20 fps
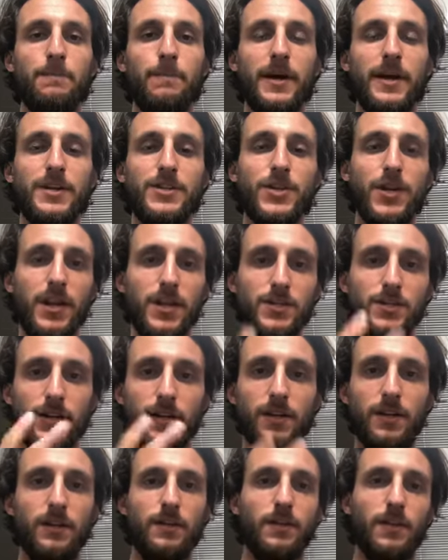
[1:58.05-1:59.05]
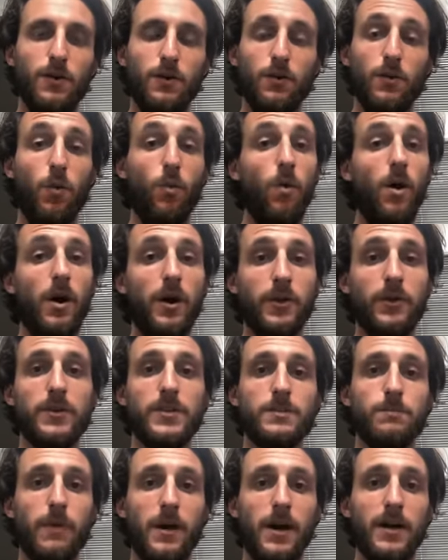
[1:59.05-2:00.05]
by changing, you know, the water
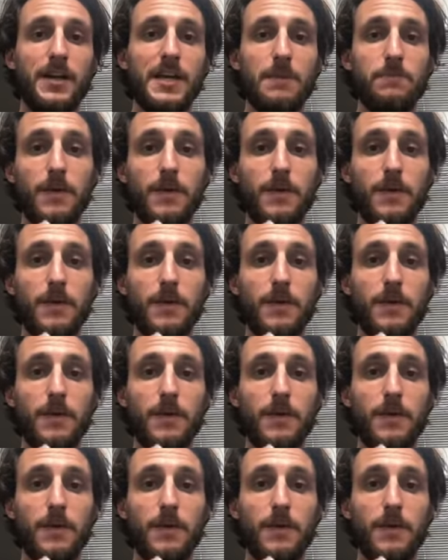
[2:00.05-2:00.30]
in his body